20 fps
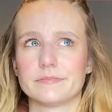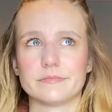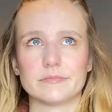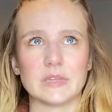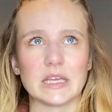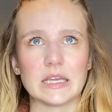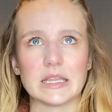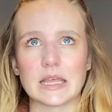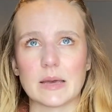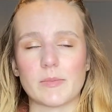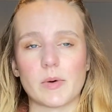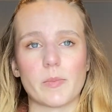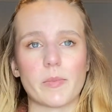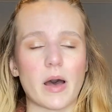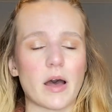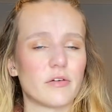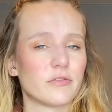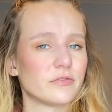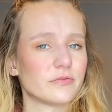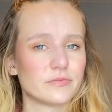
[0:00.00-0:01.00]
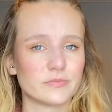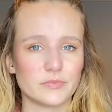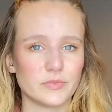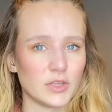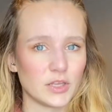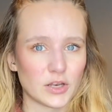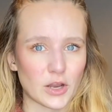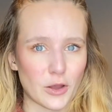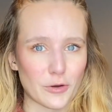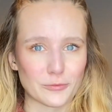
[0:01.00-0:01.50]
link them above,
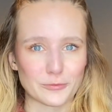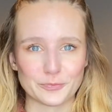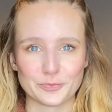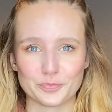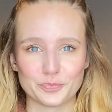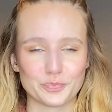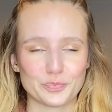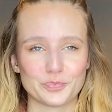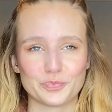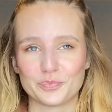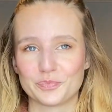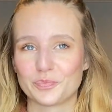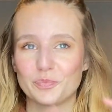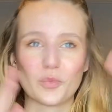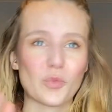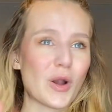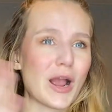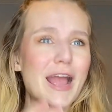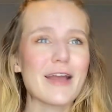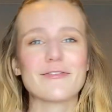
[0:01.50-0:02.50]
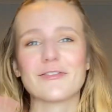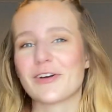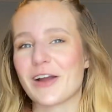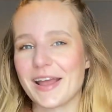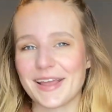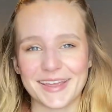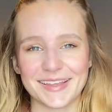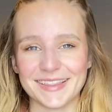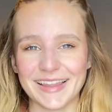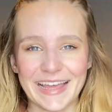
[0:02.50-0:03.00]
you know, wherever I
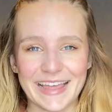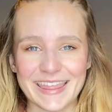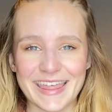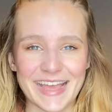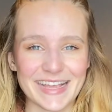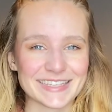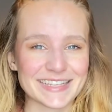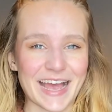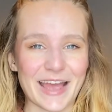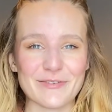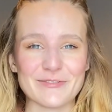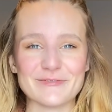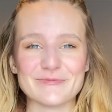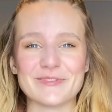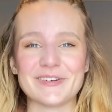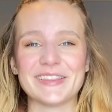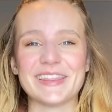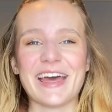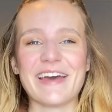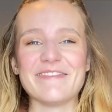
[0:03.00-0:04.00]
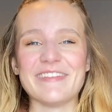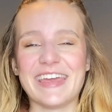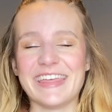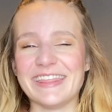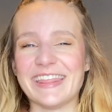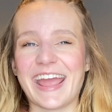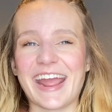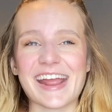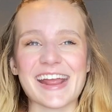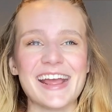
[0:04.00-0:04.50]
can link things, I will put them in
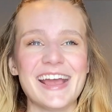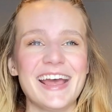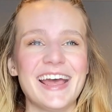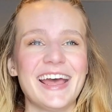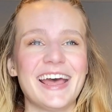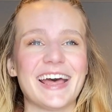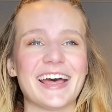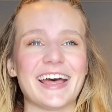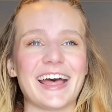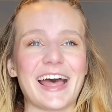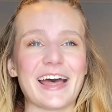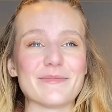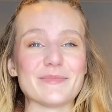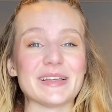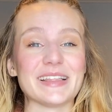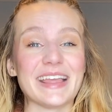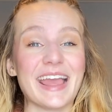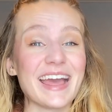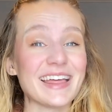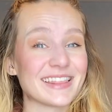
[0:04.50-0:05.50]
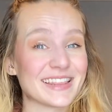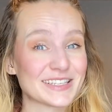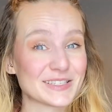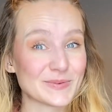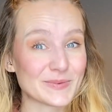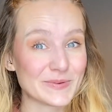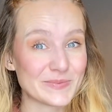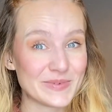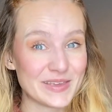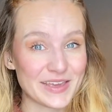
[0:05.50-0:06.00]
there. But yeah, this
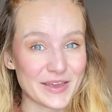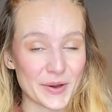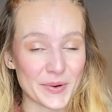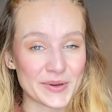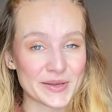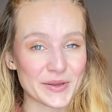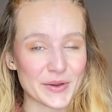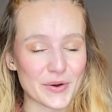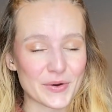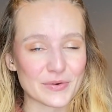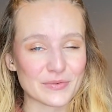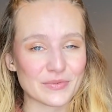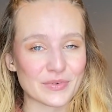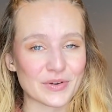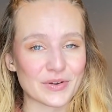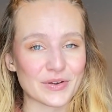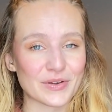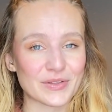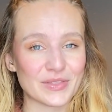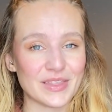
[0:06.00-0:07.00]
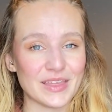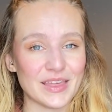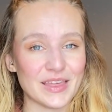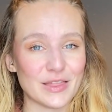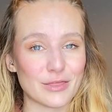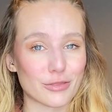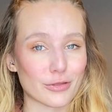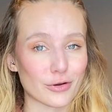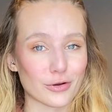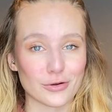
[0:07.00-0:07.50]
will be going over the
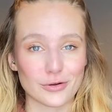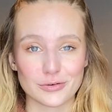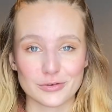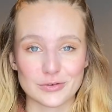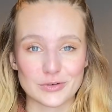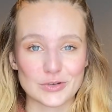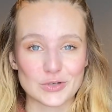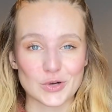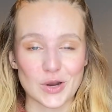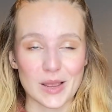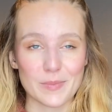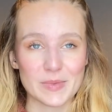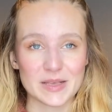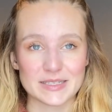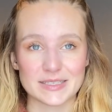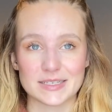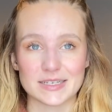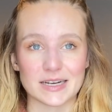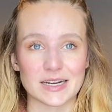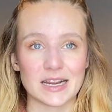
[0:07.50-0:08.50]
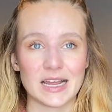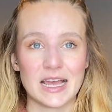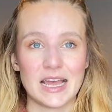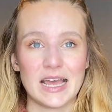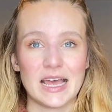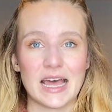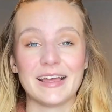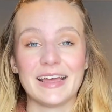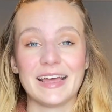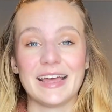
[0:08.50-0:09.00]
third trimester.
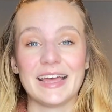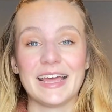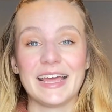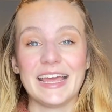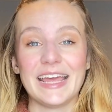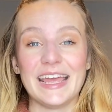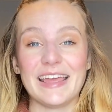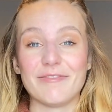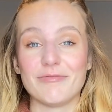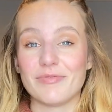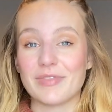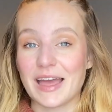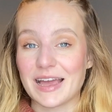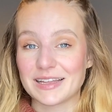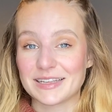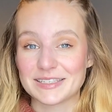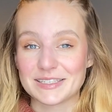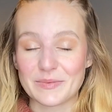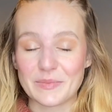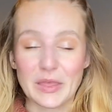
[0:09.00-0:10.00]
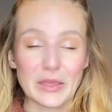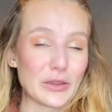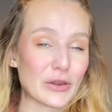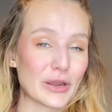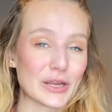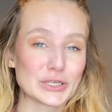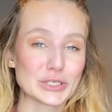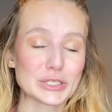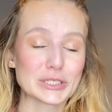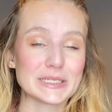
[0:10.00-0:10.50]
If that is something you're
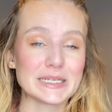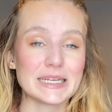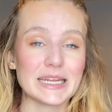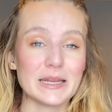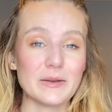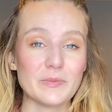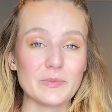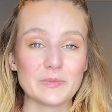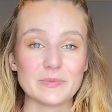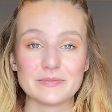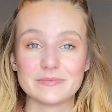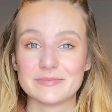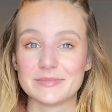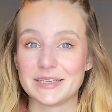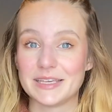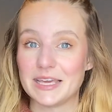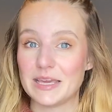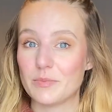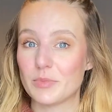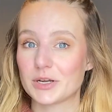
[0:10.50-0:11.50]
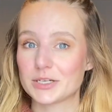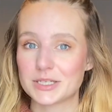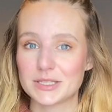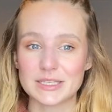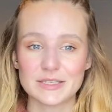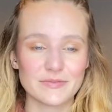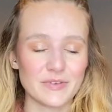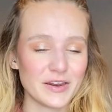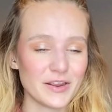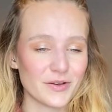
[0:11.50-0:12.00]
interested in, keep watching
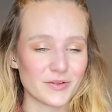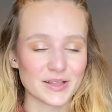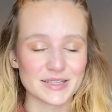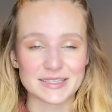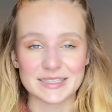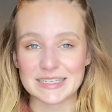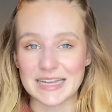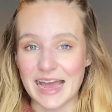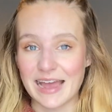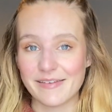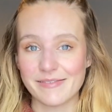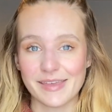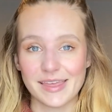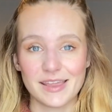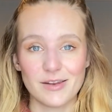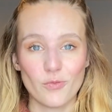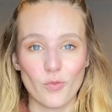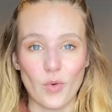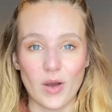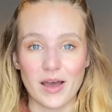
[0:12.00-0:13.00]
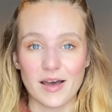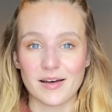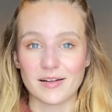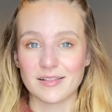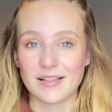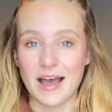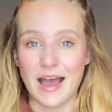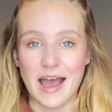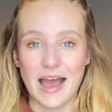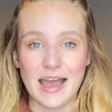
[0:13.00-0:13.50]
this video. Let's dive in while
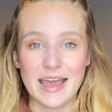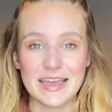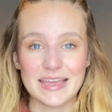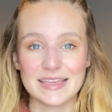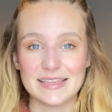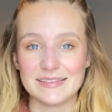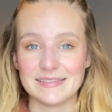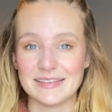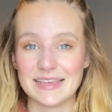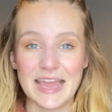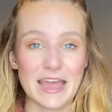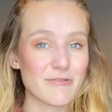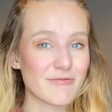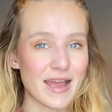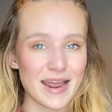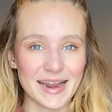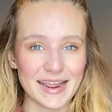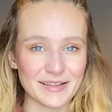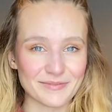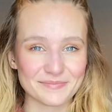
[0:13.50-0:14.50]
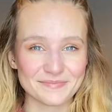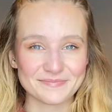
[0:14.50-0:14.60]
I get ready.